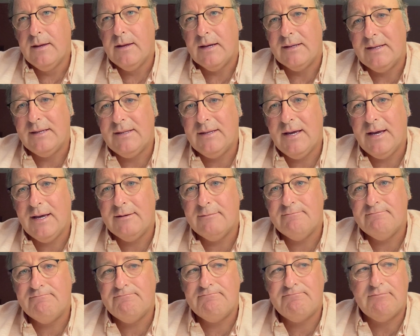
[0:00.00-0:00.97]
I did that.
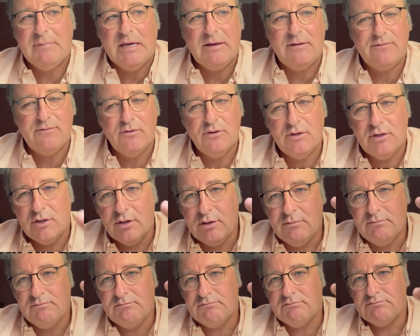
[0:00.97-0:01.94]
It went
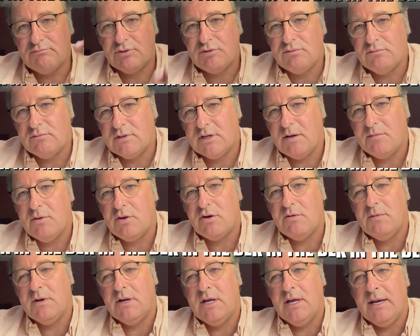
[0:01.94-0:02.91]
down, gave me the
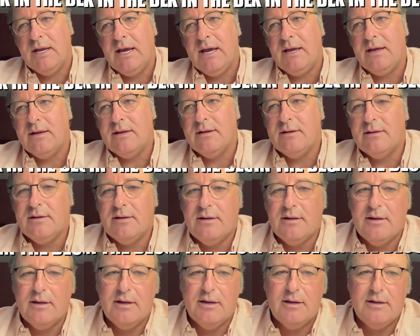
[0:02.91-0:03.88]
room another night,
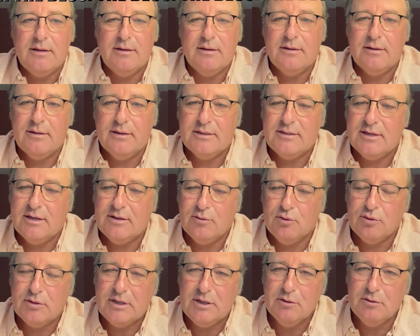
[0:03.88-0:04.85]
and they said,
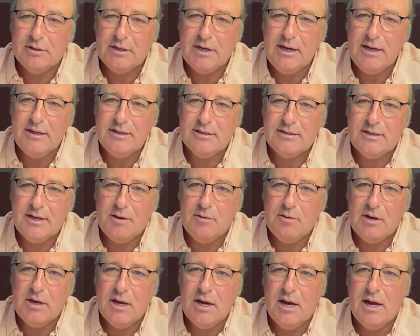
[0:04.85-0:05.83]
okie dokie, stay
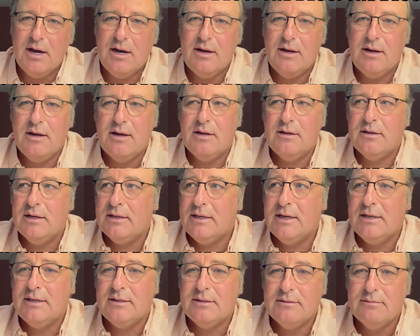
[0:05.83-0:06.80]
where you are, and I
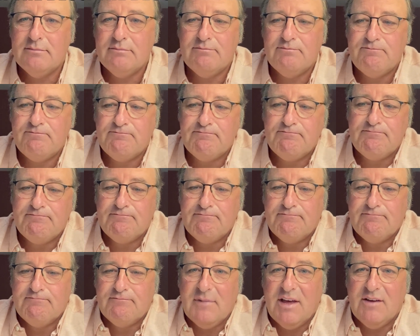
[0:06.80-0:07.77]
did.
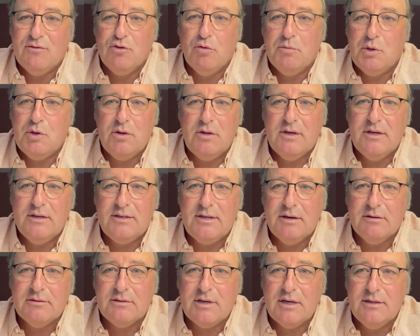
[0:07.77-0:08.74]
I've not been out the
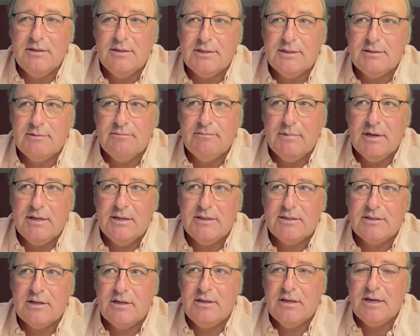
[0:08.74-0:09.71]
hotel since, and it's
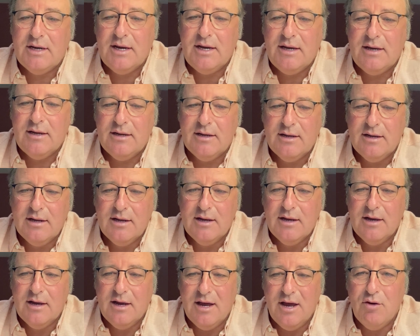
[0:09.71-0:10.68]
Sunday night.
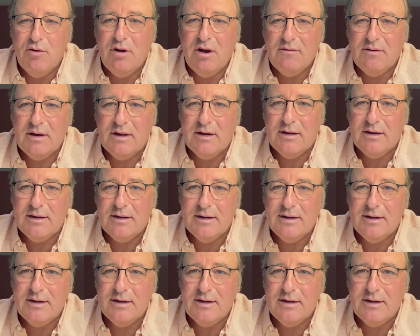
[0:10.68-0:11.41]
However,